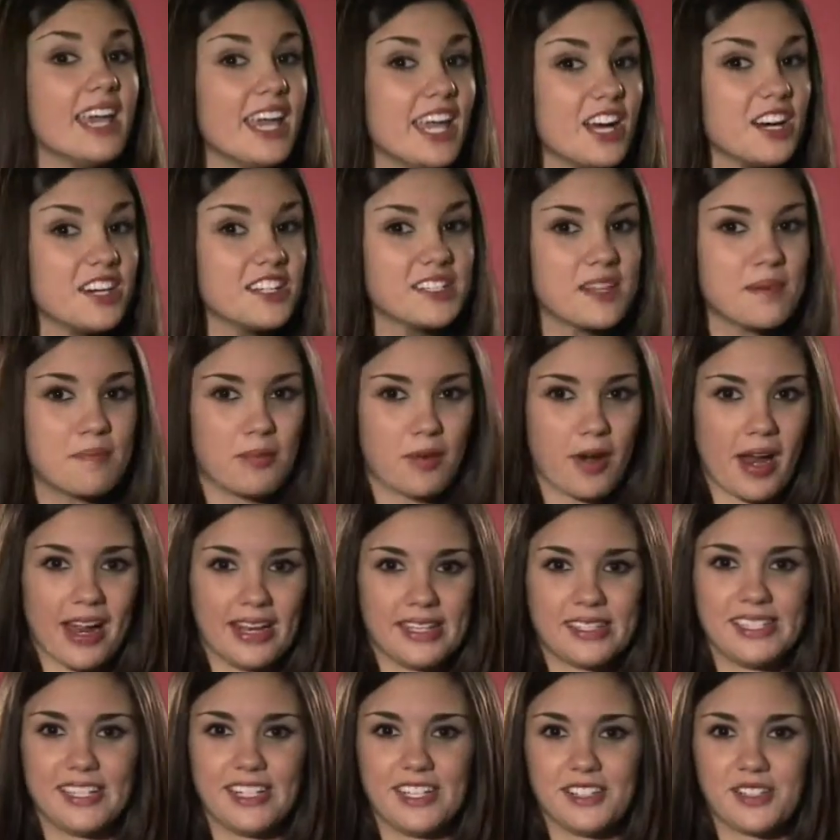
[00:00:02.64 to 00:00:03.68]
Here's a
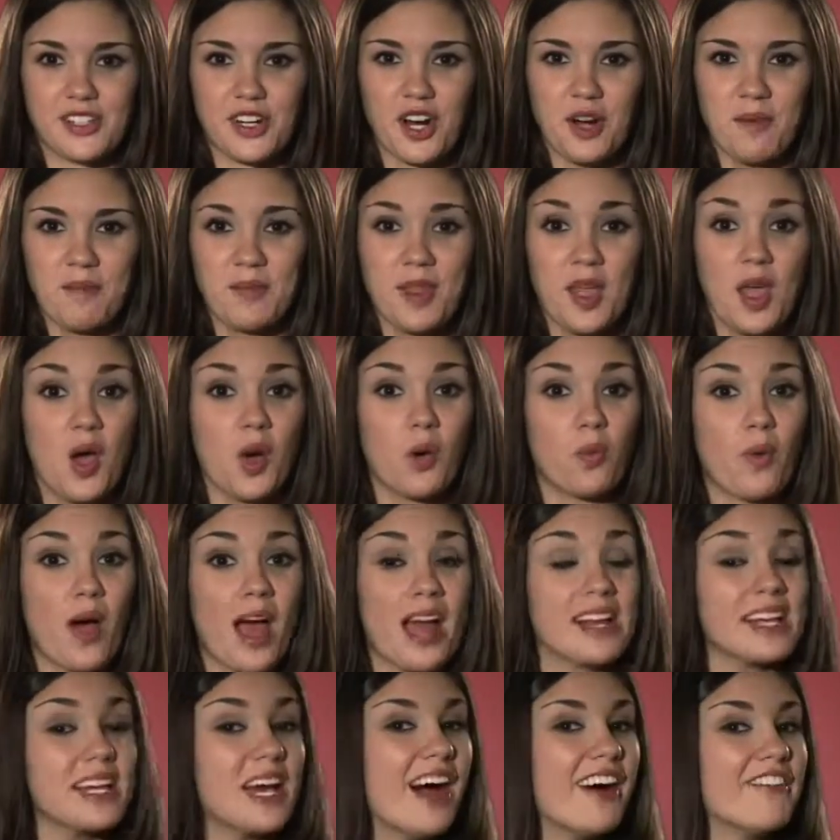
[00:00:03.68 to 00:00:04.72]
brain teaser.
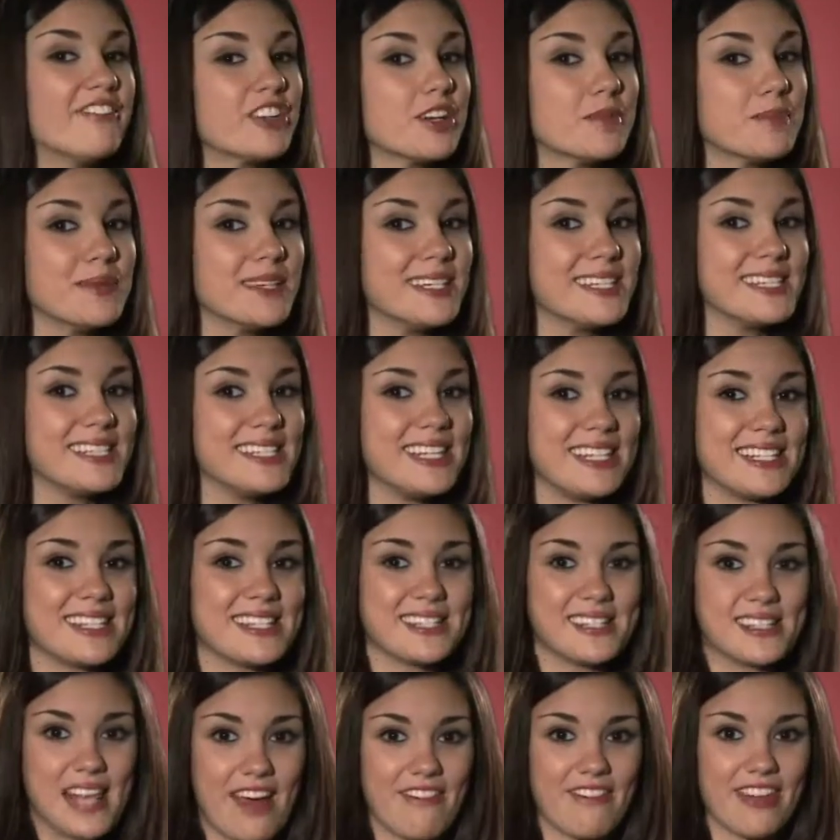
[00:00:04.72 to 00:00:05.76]
What comfortably seats
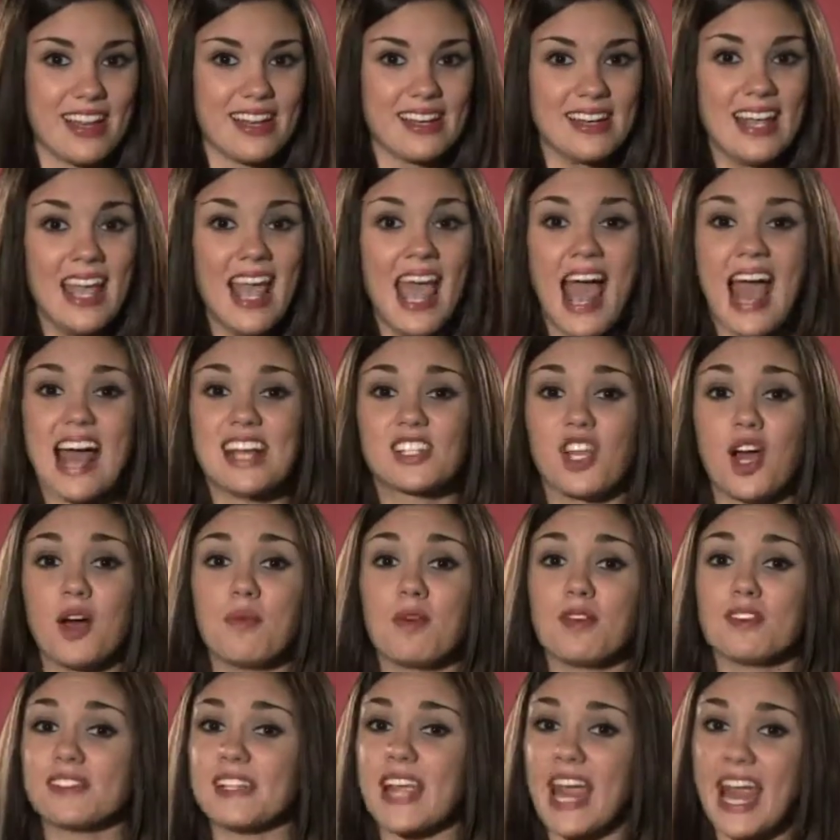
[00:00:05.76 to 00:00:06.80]
seven has
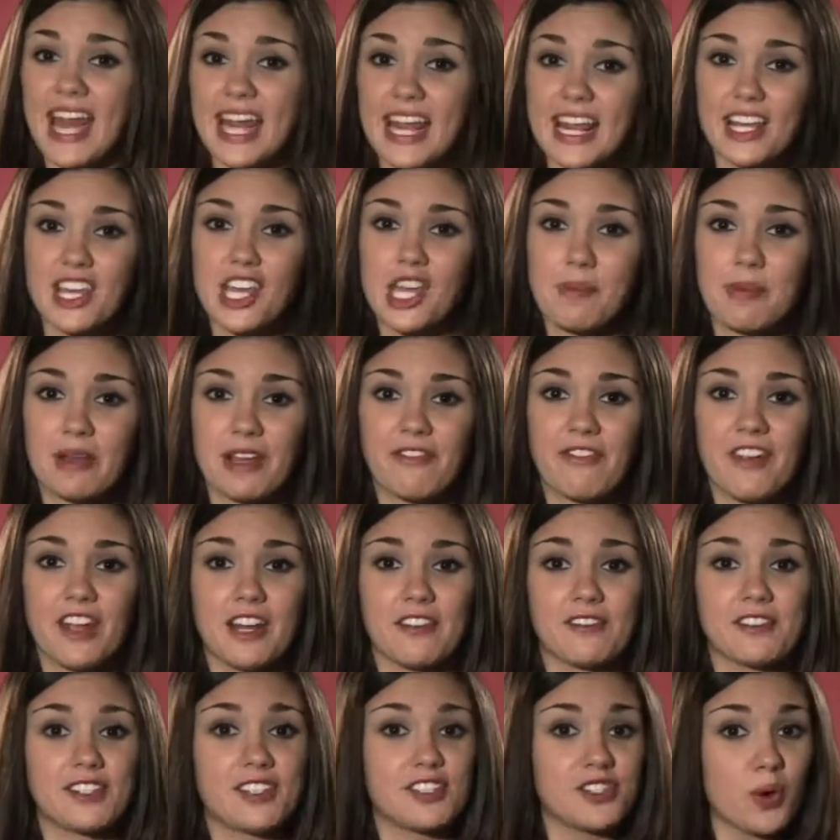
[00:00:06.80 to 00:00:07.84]
almost 80 cubic feet
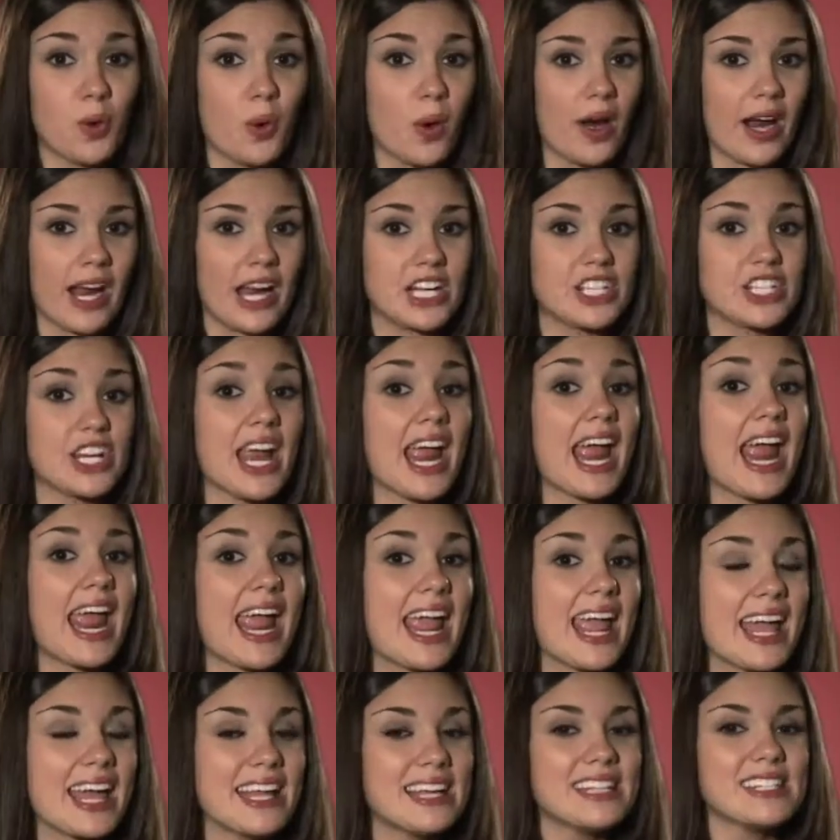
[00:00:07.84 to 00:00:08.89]
of storage
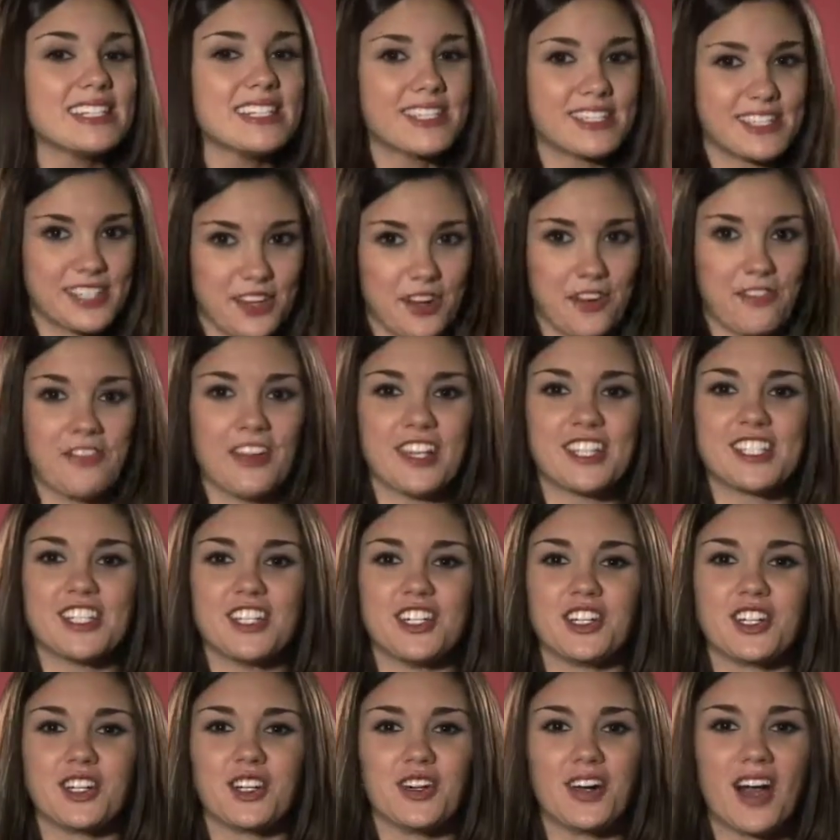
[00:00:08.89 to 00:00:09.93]
and still fits in
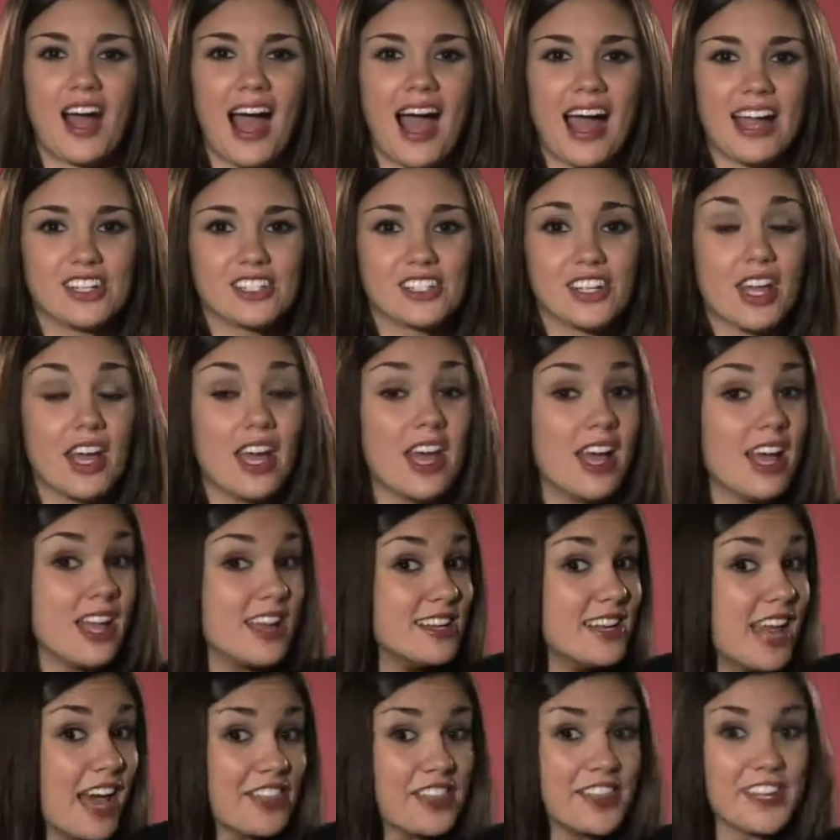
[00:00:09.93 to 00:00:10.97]
your garage?
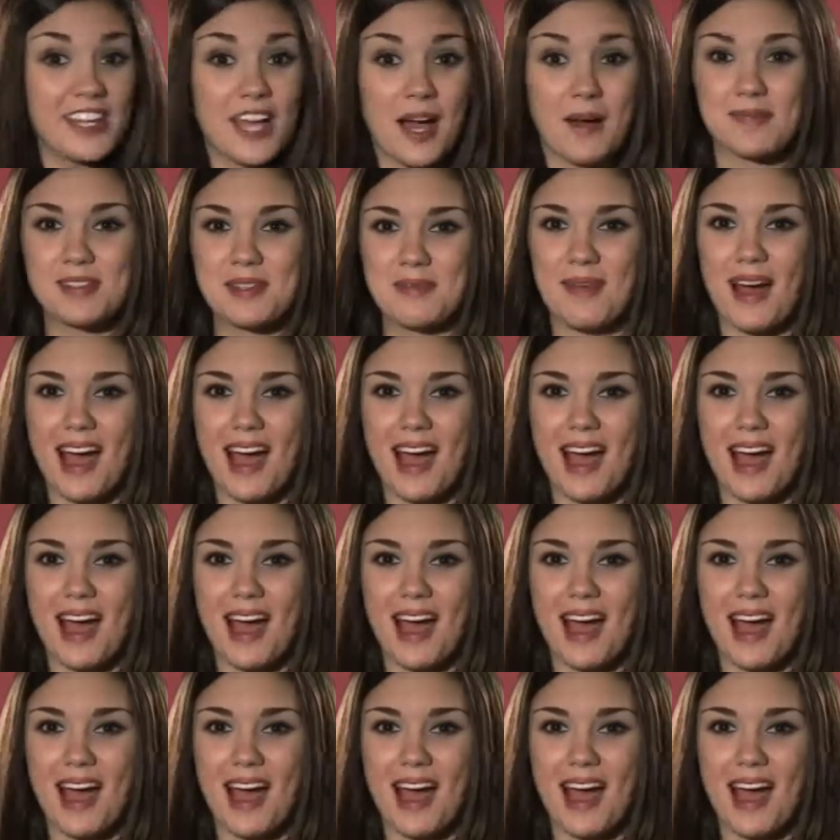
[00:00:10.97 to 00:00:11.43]
Nothing come to